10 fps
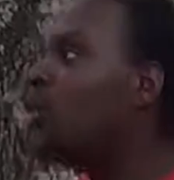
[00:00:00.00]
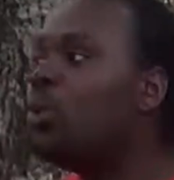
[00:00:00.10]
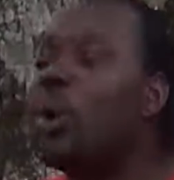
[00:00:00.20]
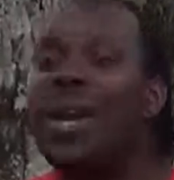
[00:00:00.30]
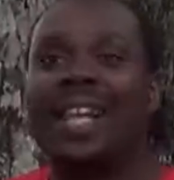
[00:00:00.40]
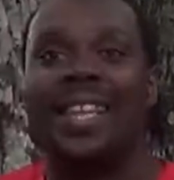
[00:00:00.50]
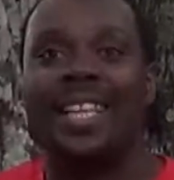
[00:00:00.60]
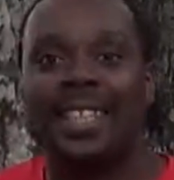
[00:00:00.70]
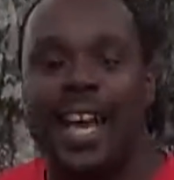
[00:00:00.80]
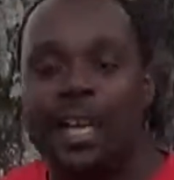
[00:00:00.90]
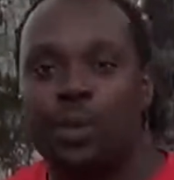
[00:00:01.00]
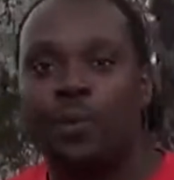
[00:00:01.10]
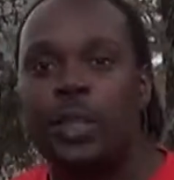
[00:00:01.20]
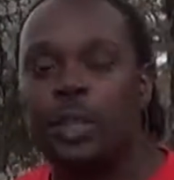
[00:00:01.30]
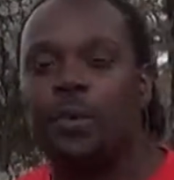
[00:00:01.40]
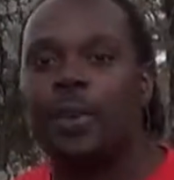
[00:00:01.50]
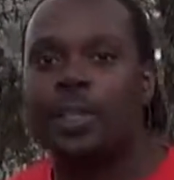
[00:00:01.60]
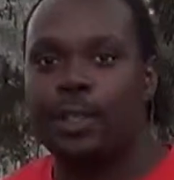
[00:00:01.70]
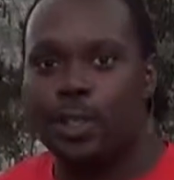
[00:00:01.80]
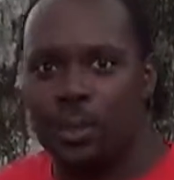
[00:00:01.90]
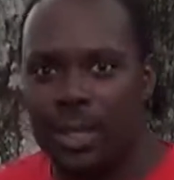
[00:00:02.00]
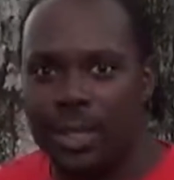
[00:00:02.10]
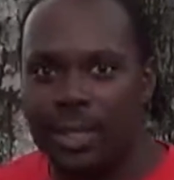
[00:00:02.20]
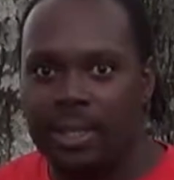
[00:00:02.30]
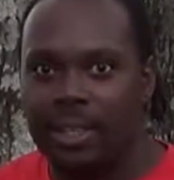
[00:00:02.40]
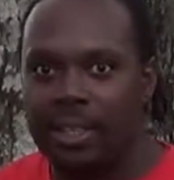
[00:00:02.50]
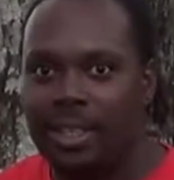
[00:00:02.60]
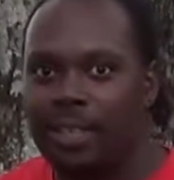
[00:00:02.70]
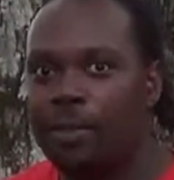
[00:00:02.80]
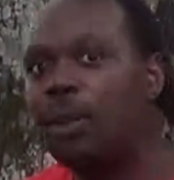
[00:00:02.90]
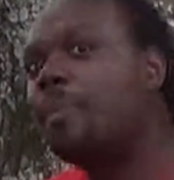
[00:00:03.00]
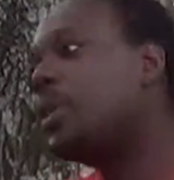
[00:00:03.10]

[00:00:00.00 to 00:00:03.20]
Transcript: you know that that's the actual physical face of the tree? Well, let me